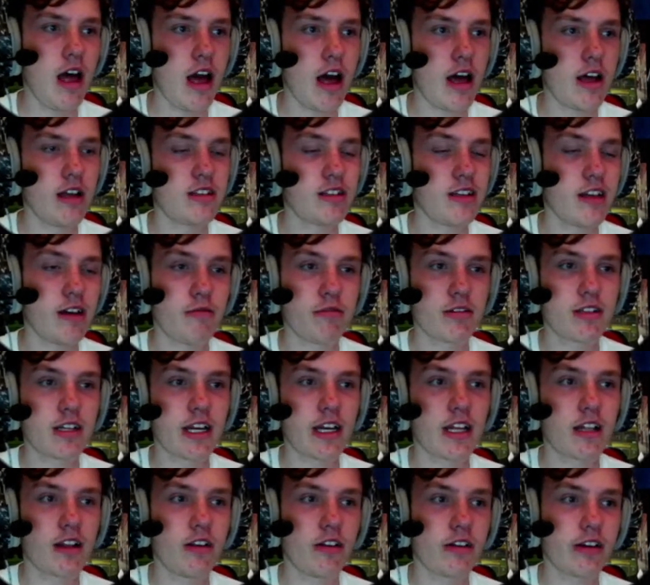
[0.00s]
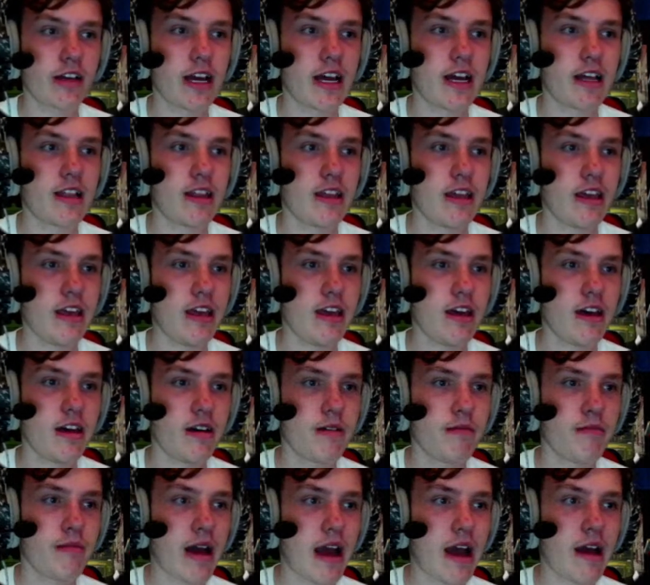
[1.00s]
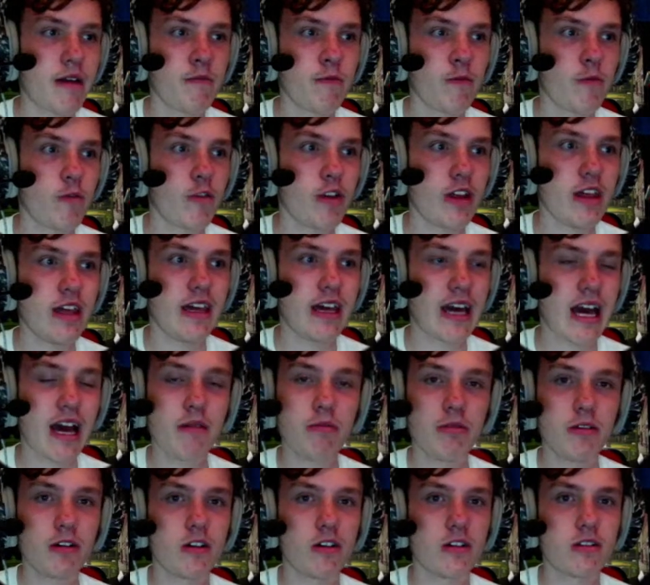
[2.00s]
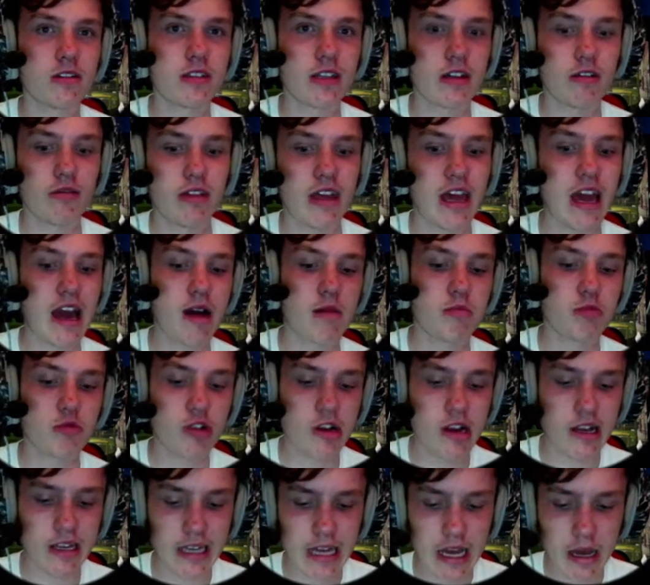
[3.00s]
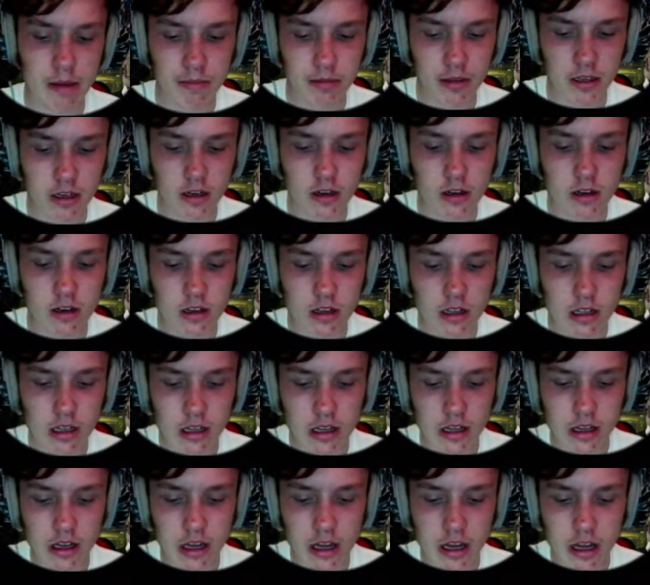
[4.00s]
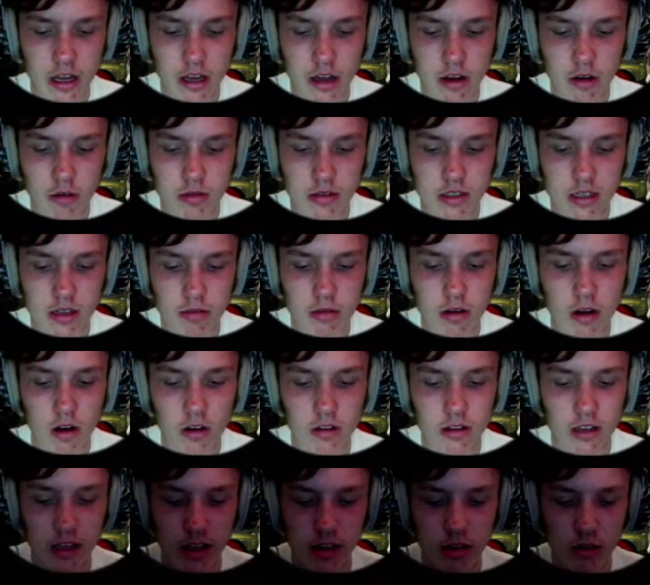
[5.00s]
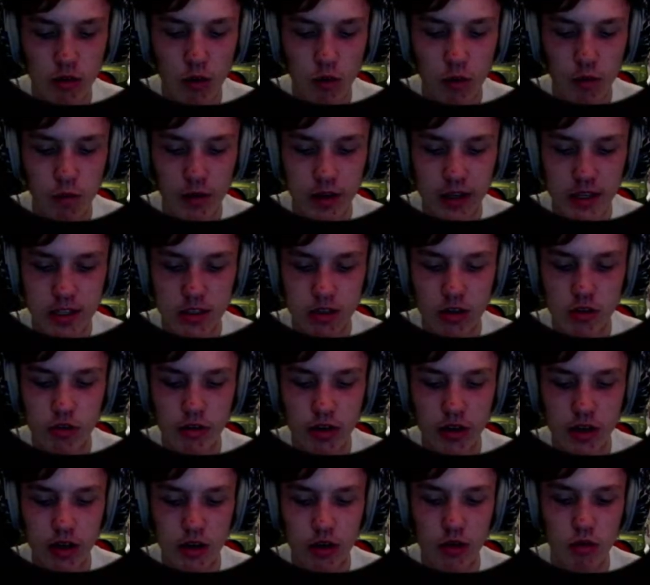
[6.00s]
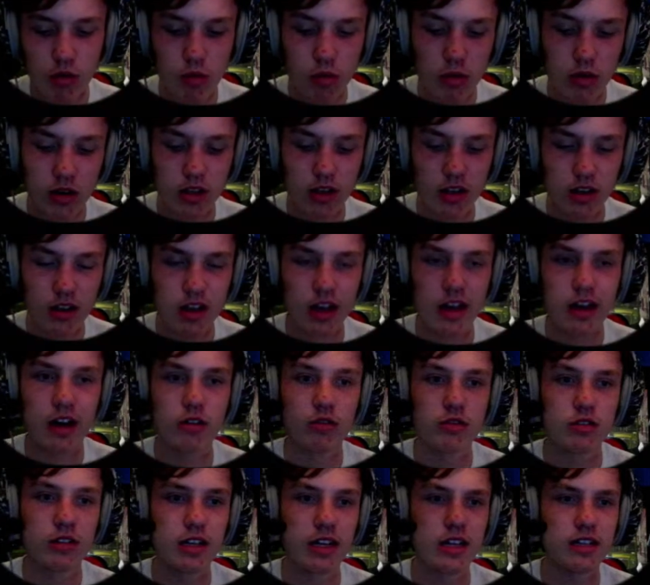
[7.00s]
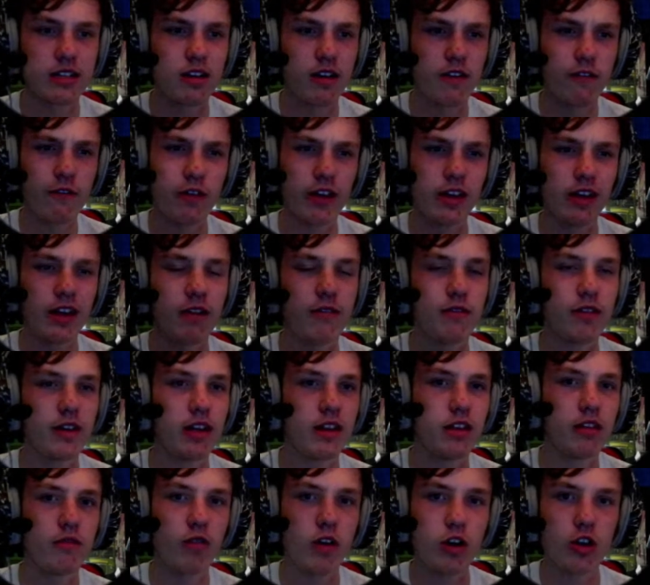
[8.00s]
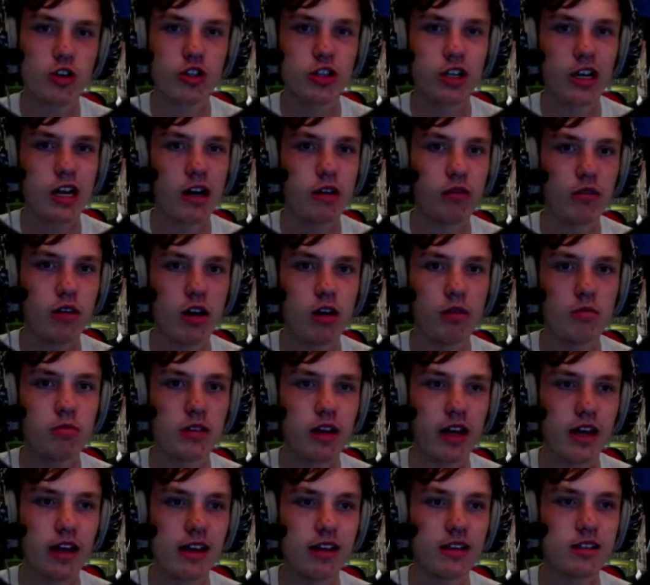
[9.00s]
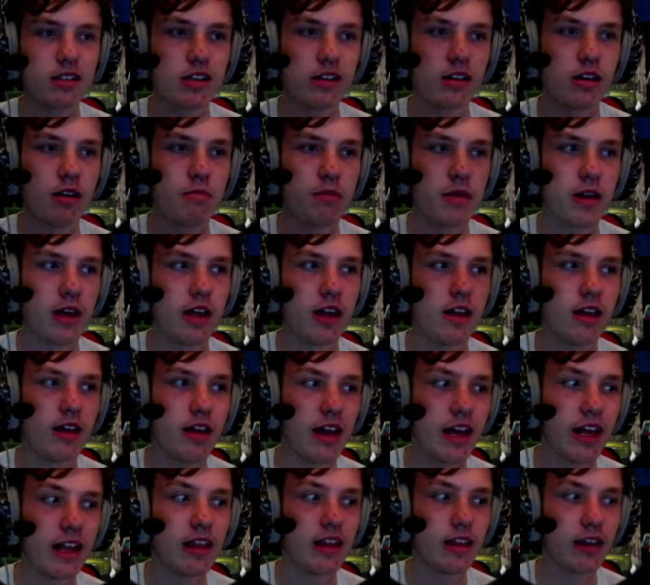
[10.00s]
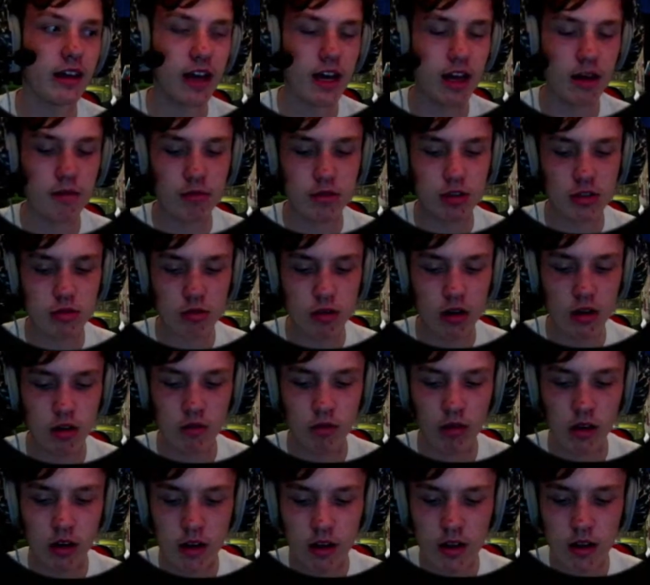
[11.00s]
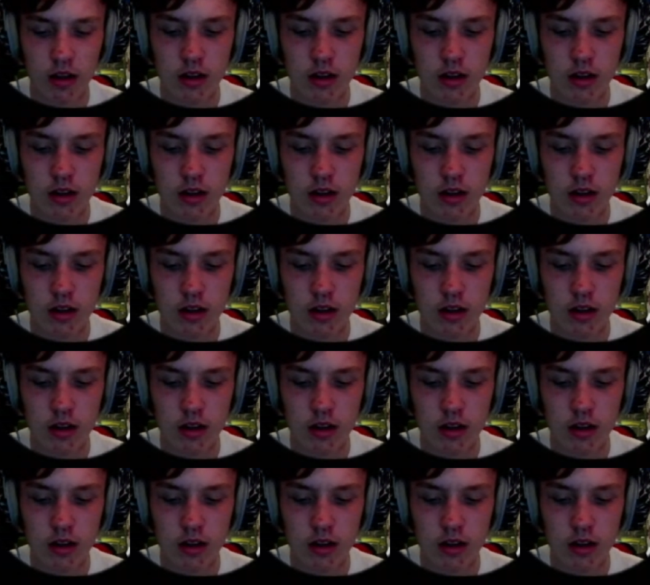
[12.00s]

So yeah, we're taking a look at the Amfleet cab car tail, the Amtrak cab car, obviously part of the North East Corridor with one of the DLCs, and I think even in the Rush Hour update it's going to be in the game as well.